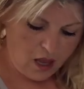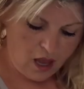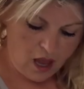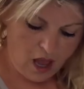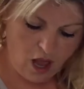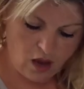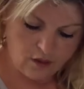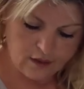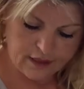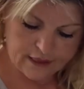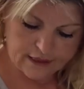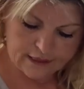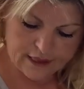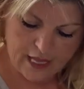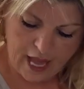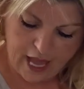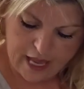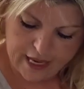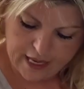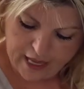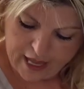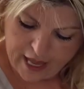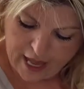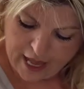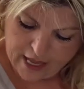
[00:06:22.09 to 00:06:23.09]
I'll just
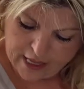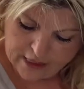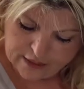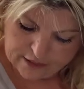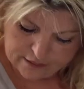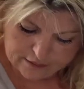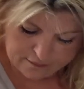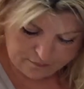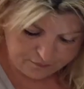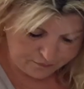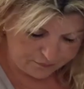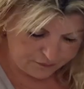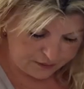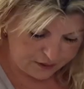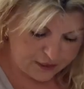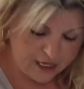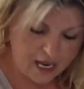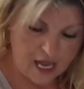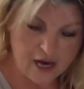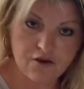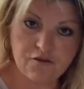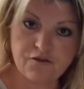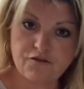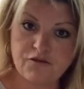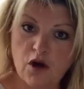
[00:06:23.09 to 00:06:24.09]
kind of
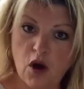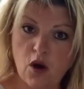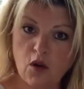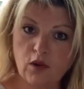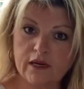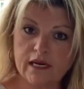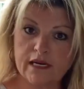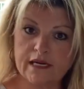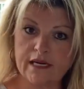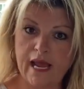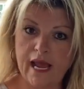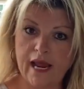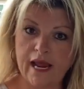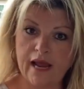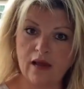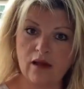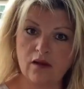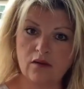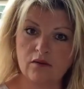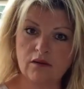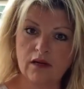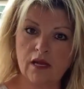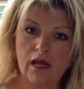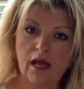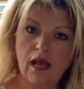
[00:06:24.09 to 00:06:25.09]
fold it
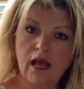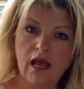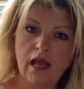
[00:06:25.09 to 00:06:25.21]
down